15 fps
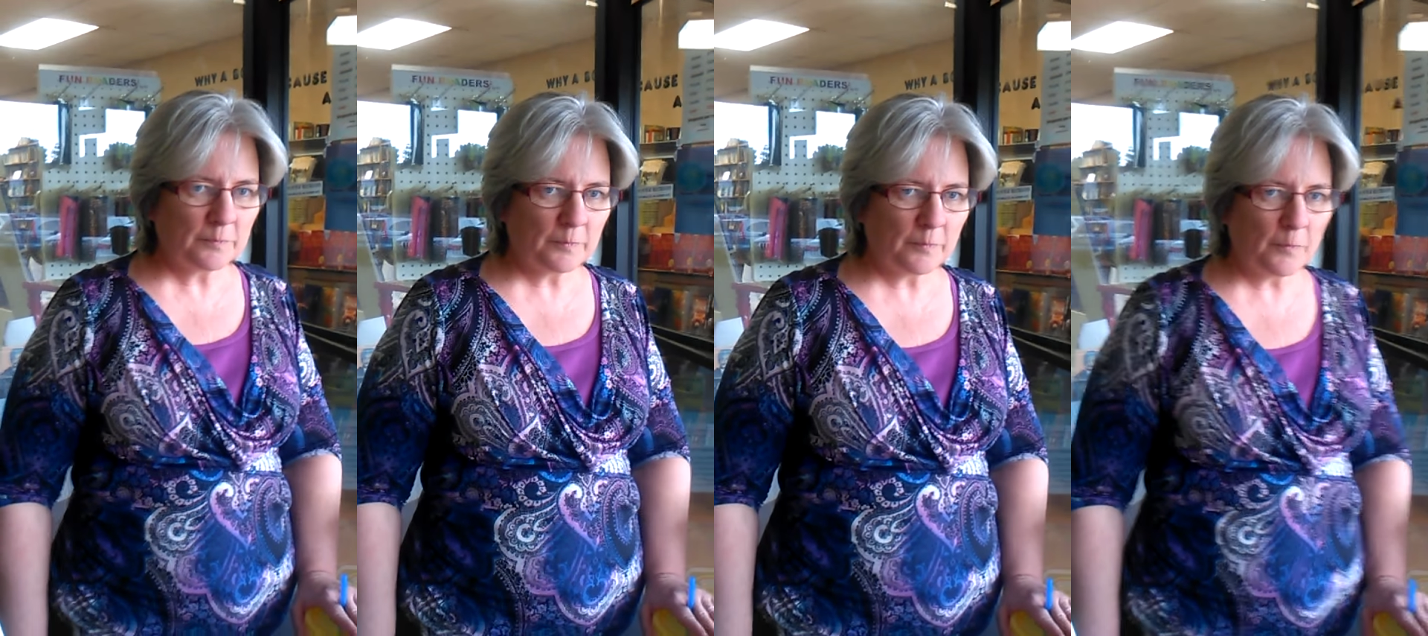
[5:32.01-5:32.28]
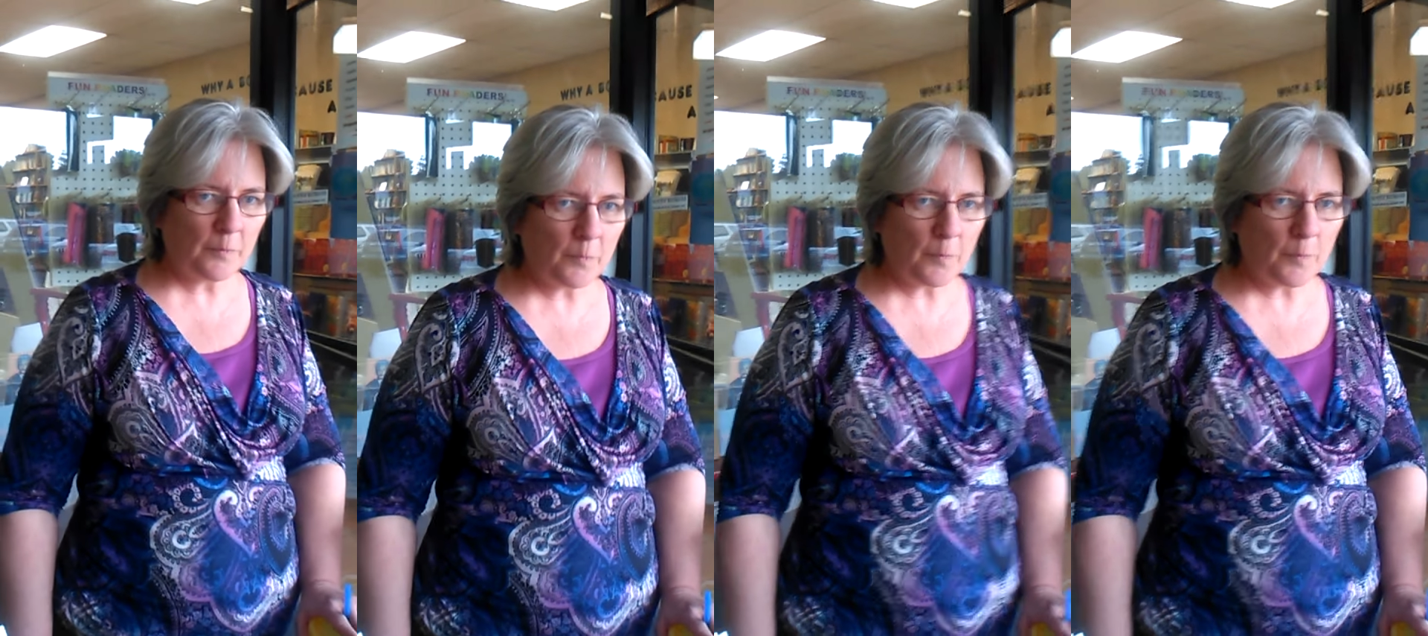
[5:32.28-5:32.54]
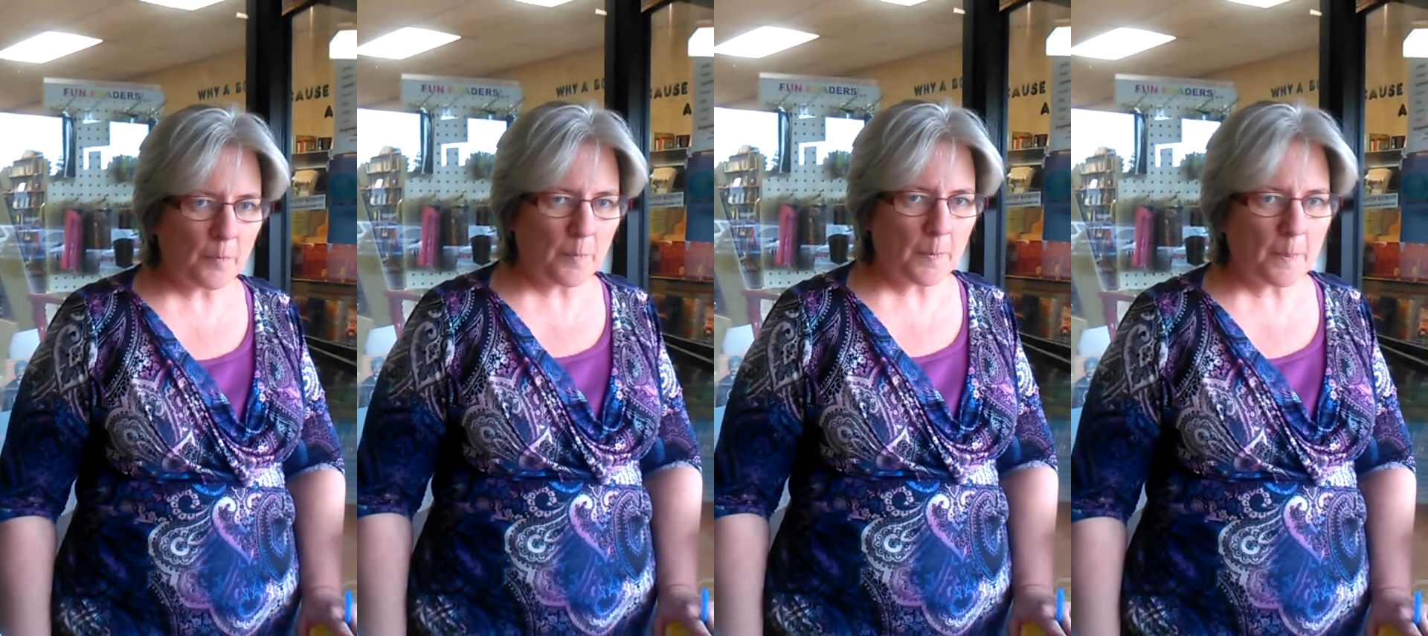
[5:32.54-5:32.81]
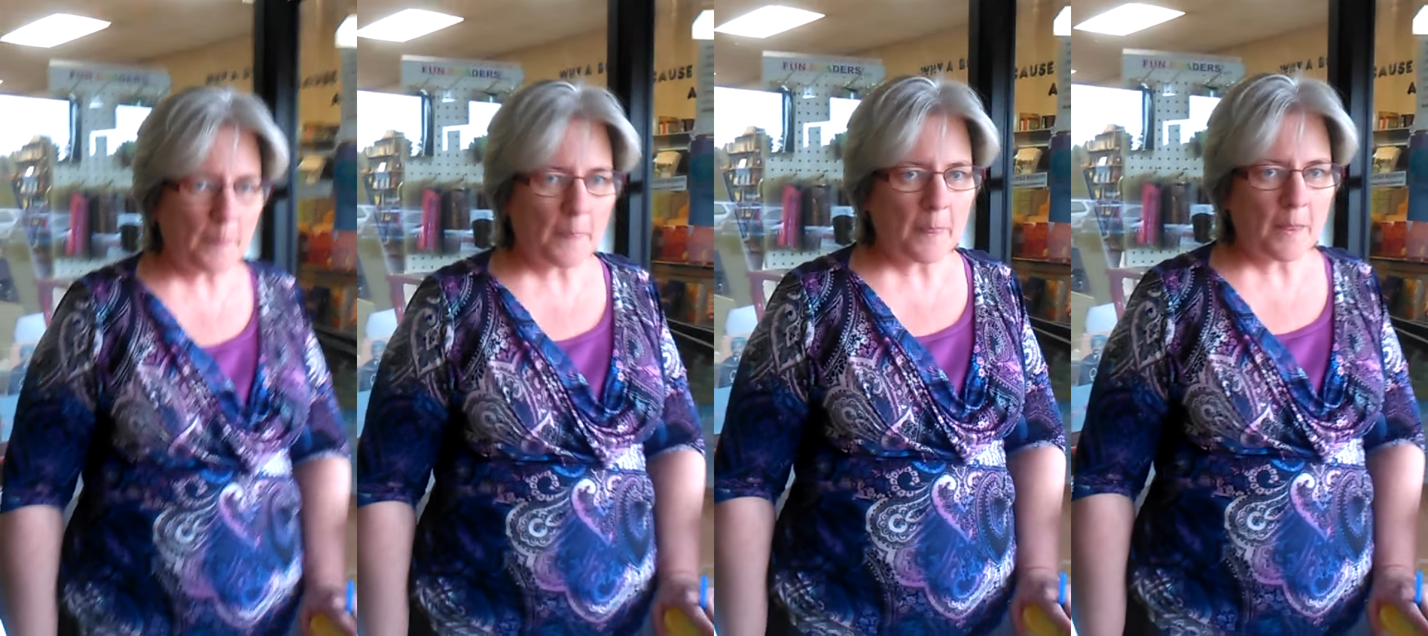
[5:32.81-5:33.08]
in terms of
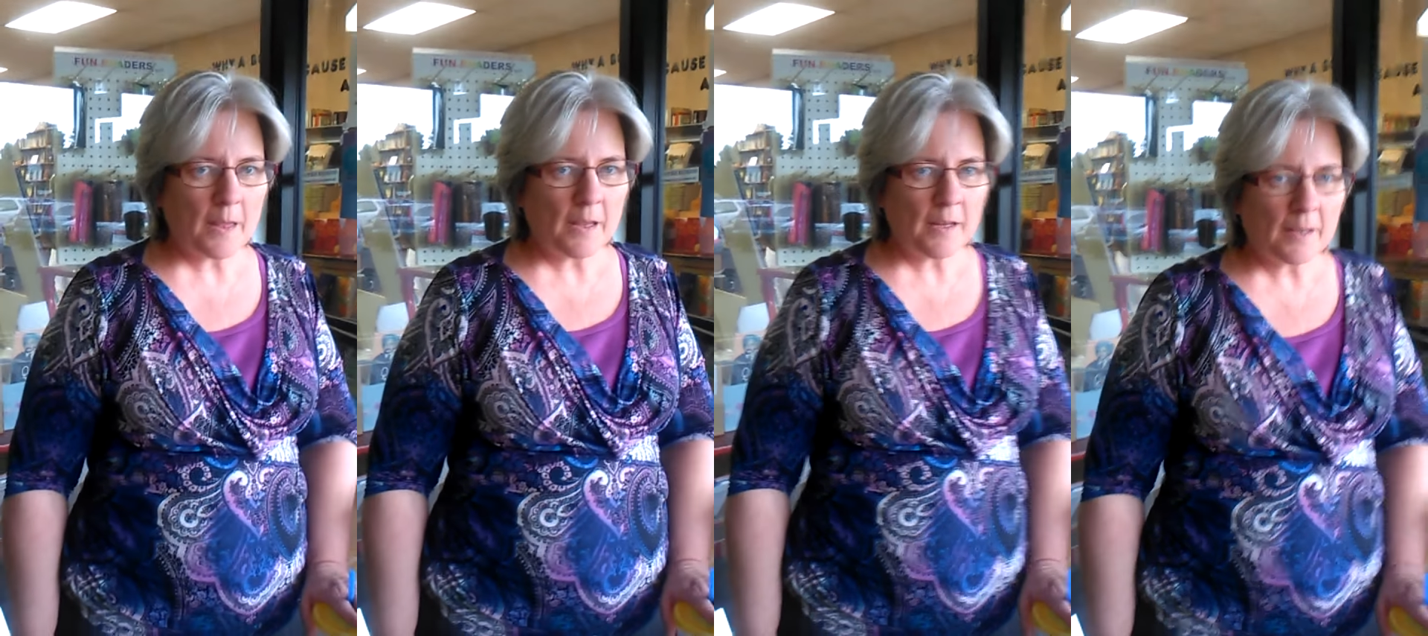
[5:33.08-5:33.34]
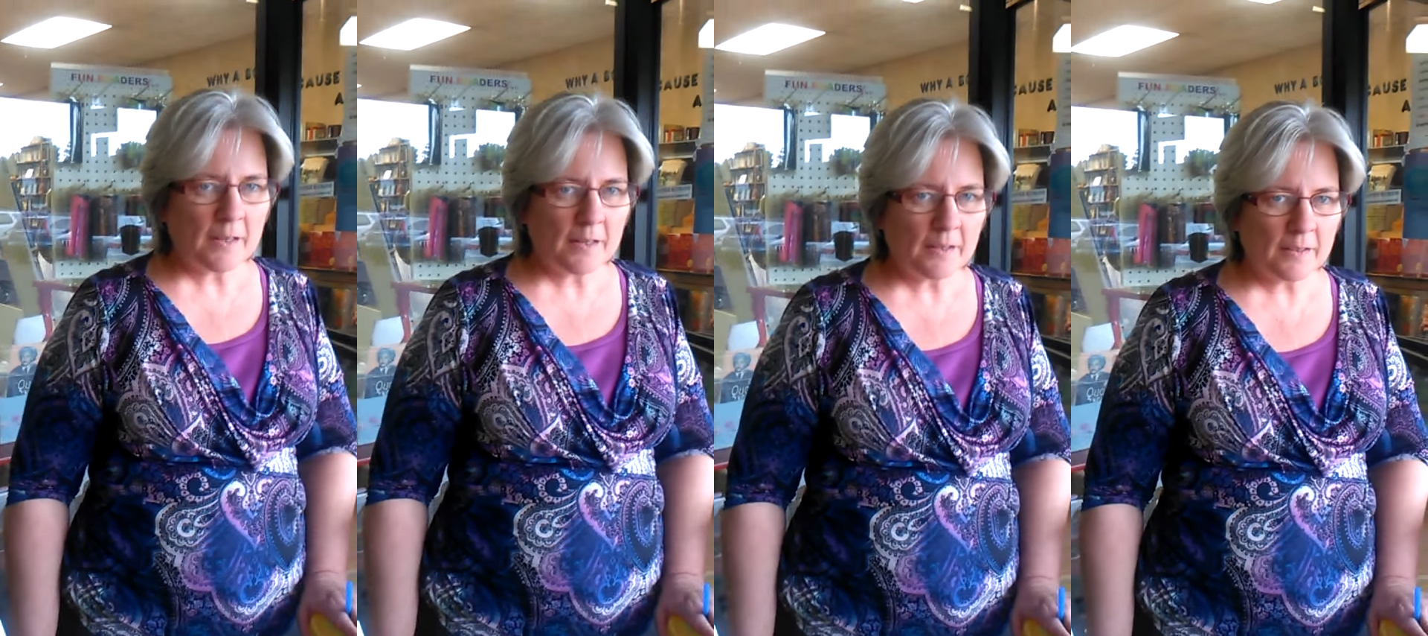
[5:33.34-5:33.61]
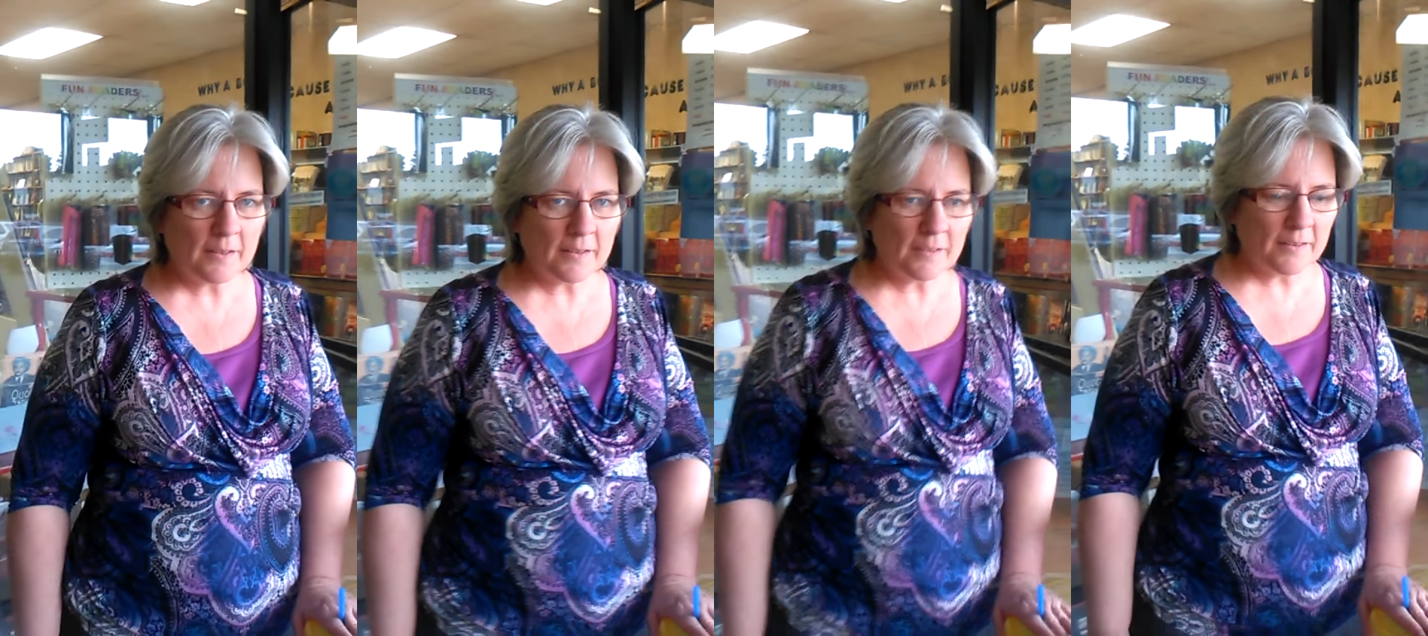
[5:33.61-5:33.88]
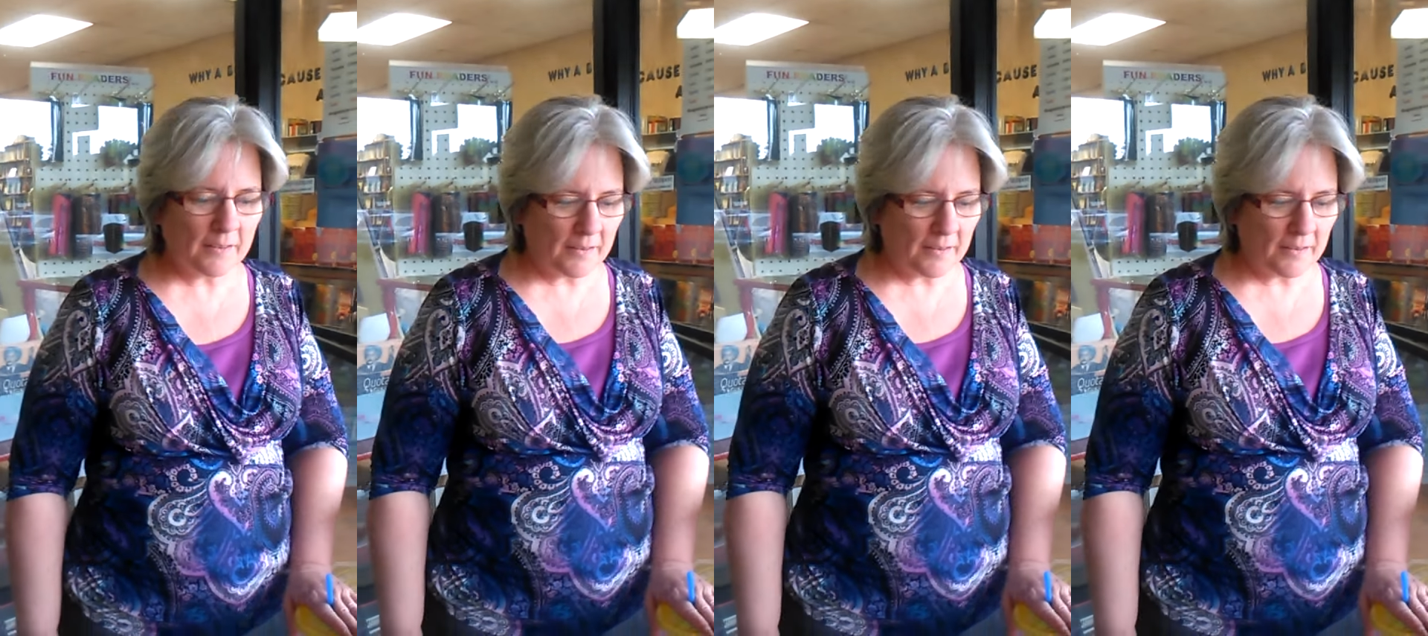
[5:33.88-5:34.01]
your writing, and